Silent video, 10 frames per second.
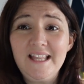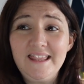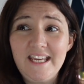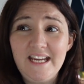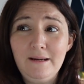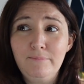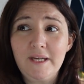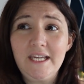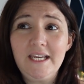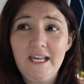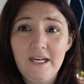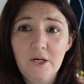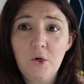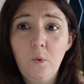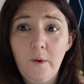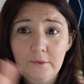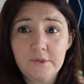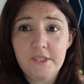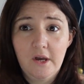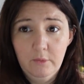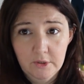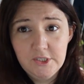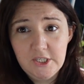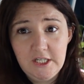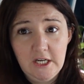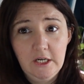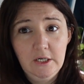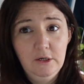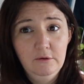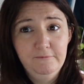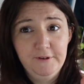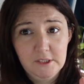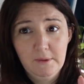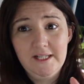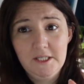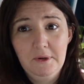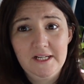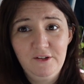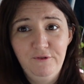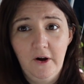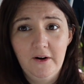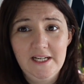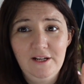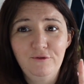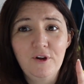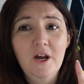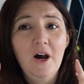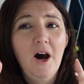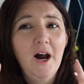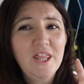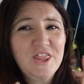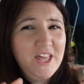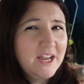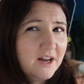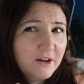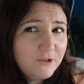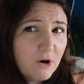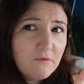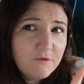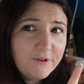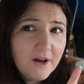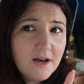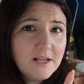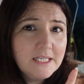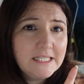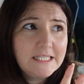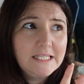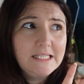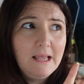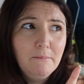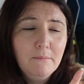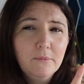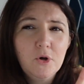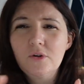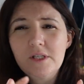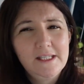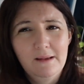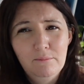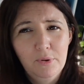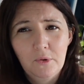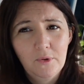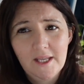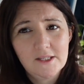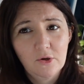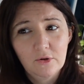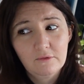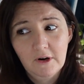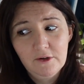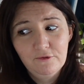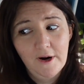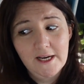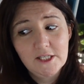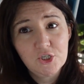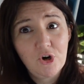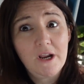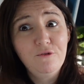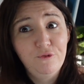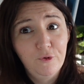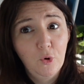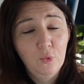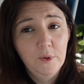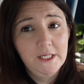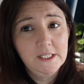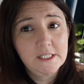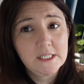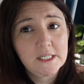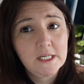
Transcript: the beginner quilts that I want to do for 2025, I think I've gone for not simple, that's not the right phrase, straightforward